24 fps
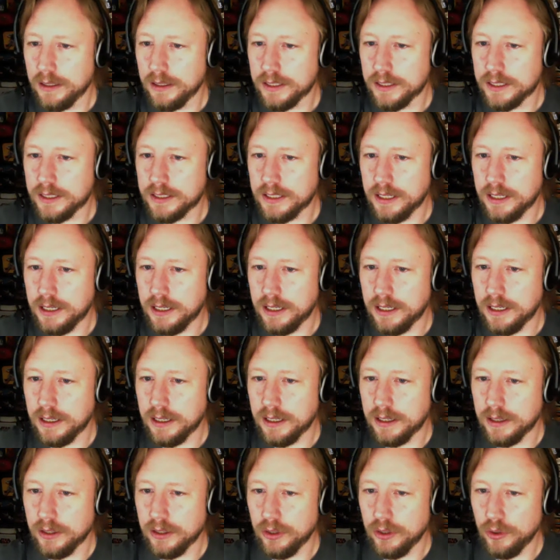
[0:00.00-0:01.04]

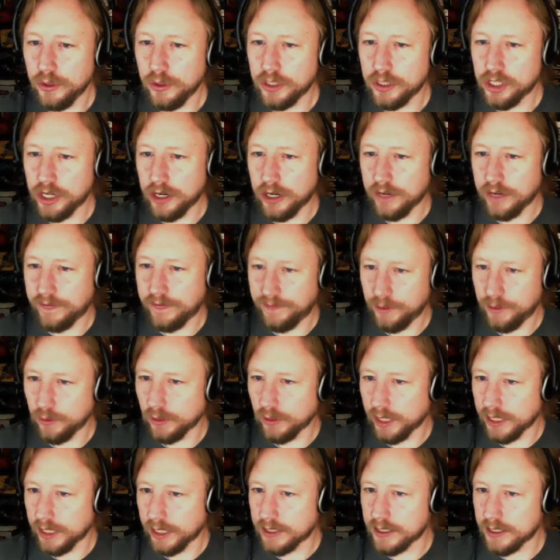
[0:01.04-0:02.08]
see. You had shared a few
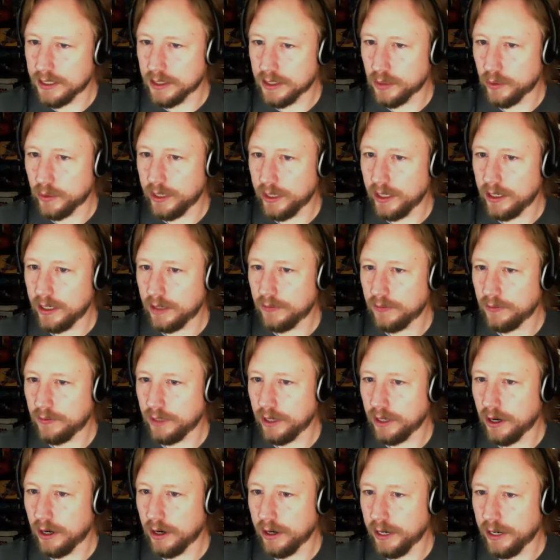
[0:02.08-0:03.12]
links this week
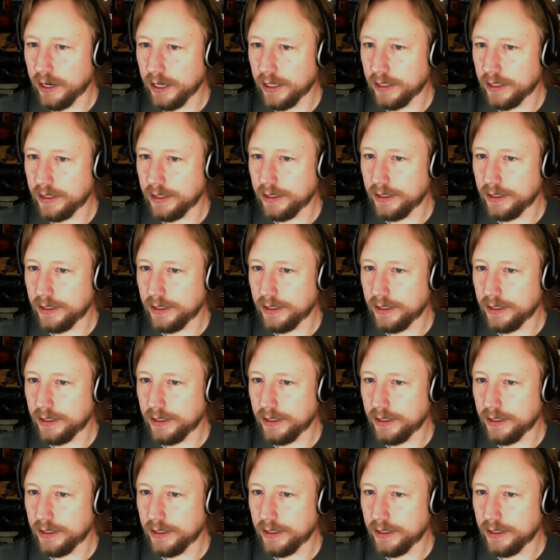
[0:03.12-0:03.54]
regarding